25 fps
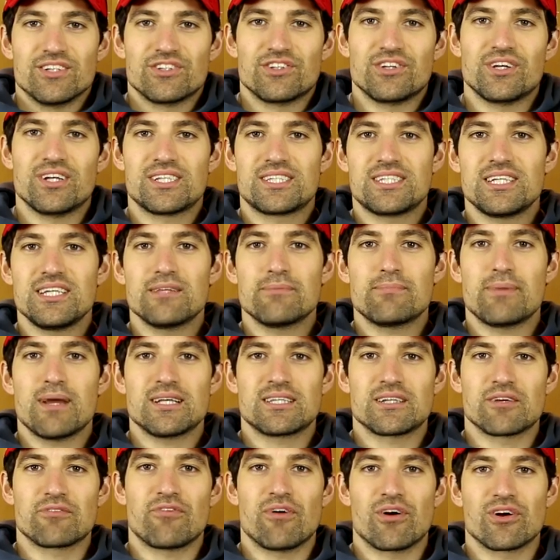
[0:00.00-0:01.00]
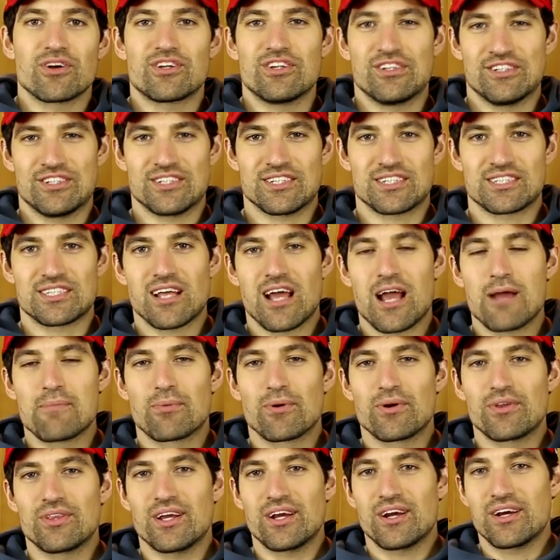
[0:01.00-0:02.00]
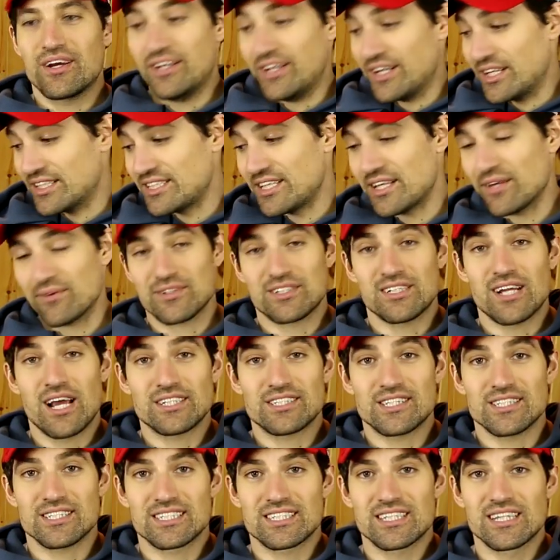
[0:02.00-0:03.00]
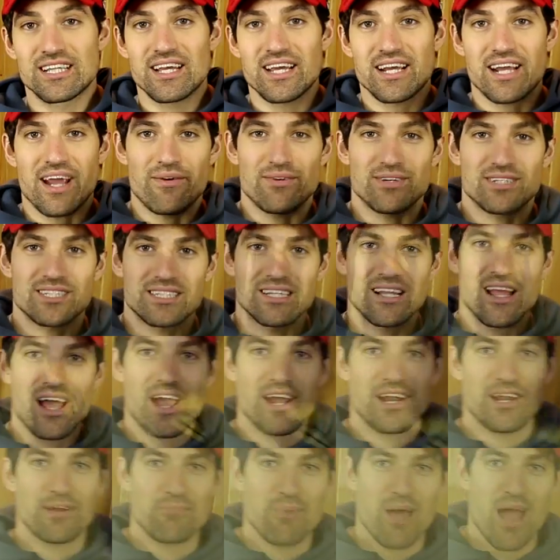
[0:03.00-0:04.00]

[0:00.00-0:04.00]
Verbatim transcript: So you can see the basic functions of the slide board there. You can see that it was nice and slick. I was sliding